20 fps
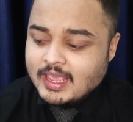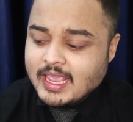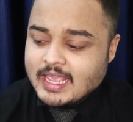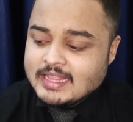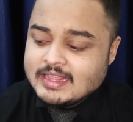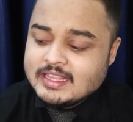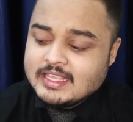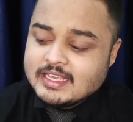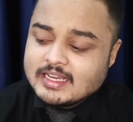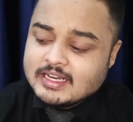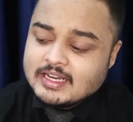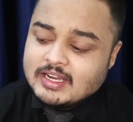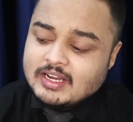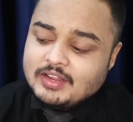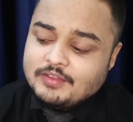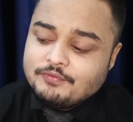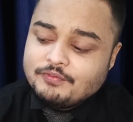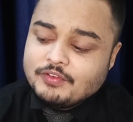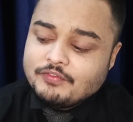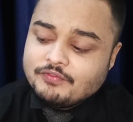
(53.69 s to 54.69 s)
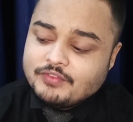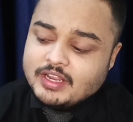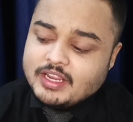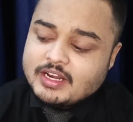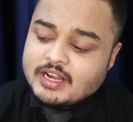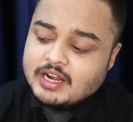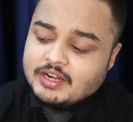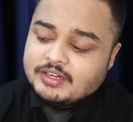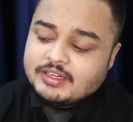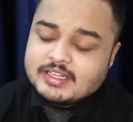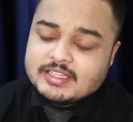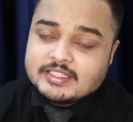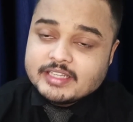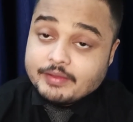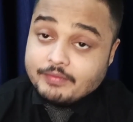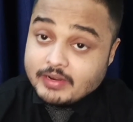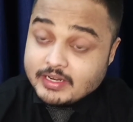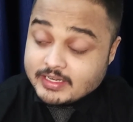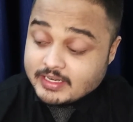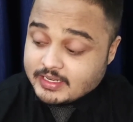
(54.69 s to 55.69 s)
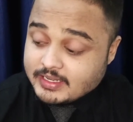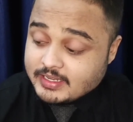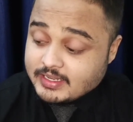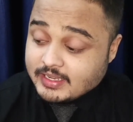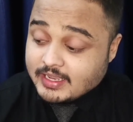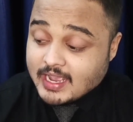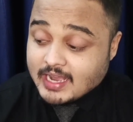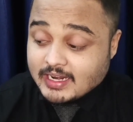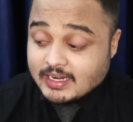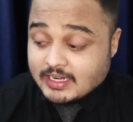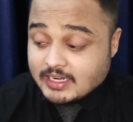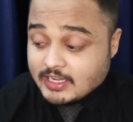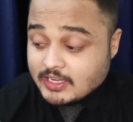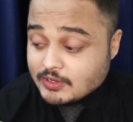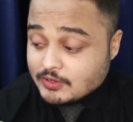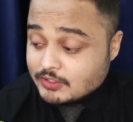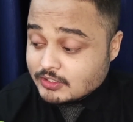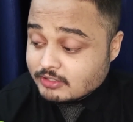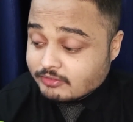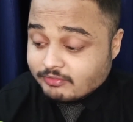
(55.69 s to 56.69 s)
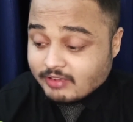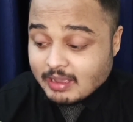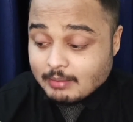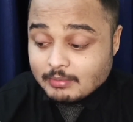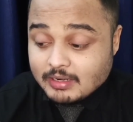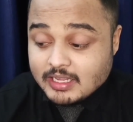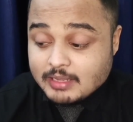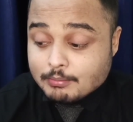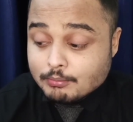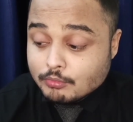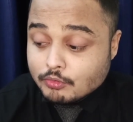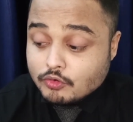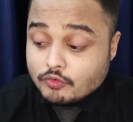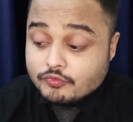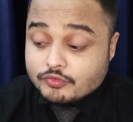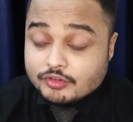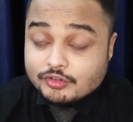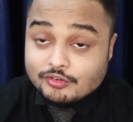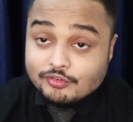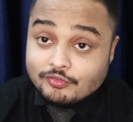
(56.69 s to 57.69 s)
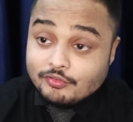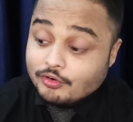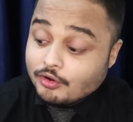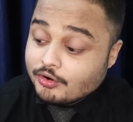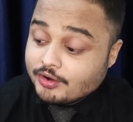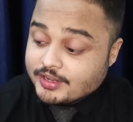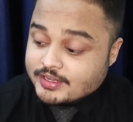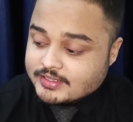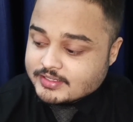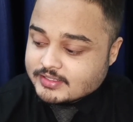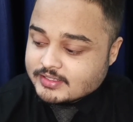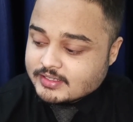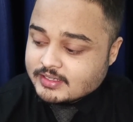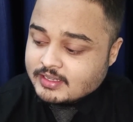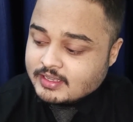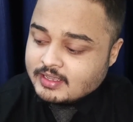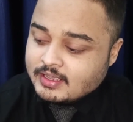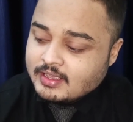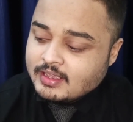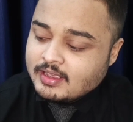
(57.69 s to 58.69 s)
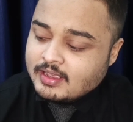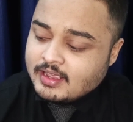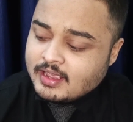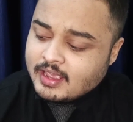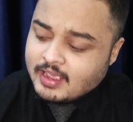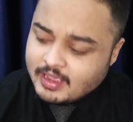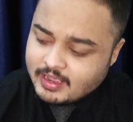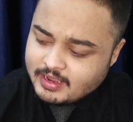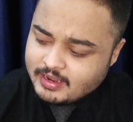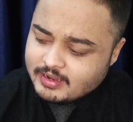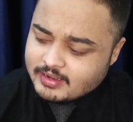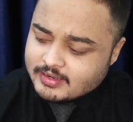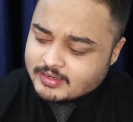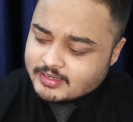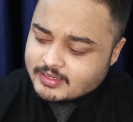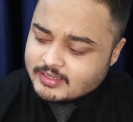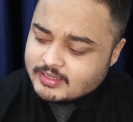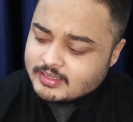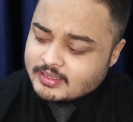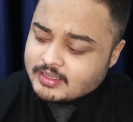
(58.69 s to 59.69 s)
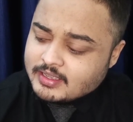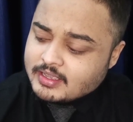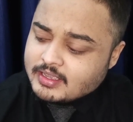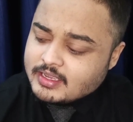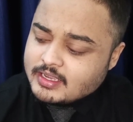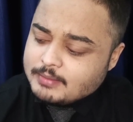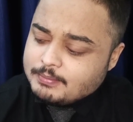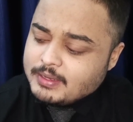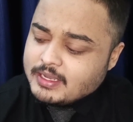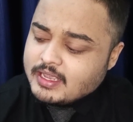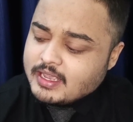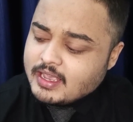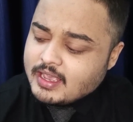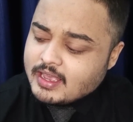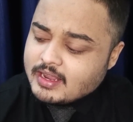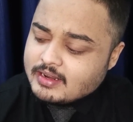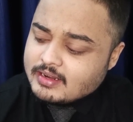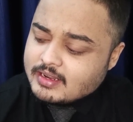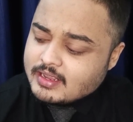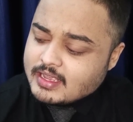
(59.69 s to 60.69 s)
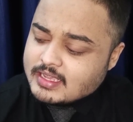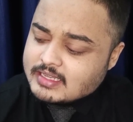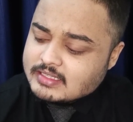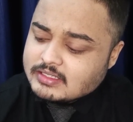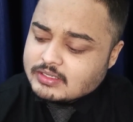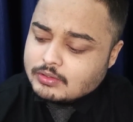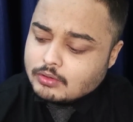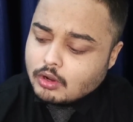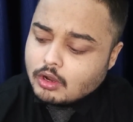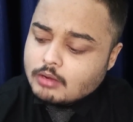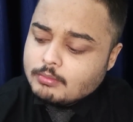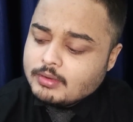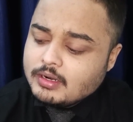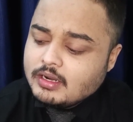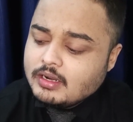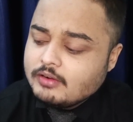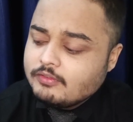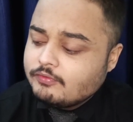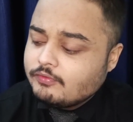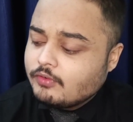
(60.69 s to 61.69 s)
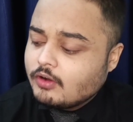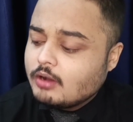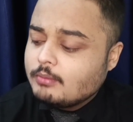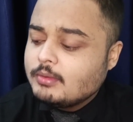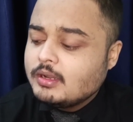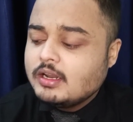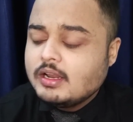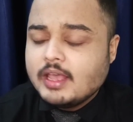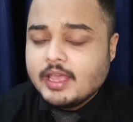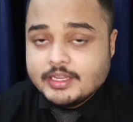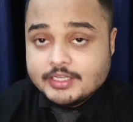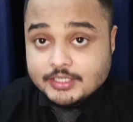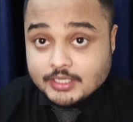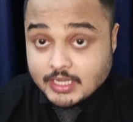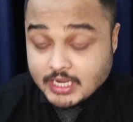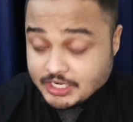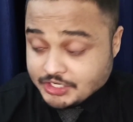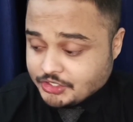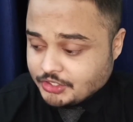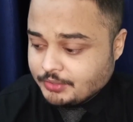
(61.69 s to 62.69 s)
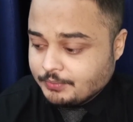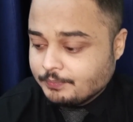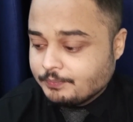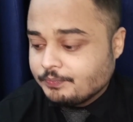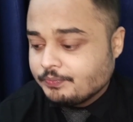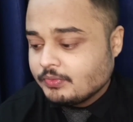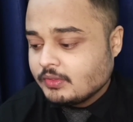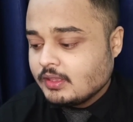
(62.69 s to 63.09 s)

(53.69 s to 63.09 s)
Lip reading: In the early 1570, Galileo's family moved to Florence. Here, he began his normal formal education.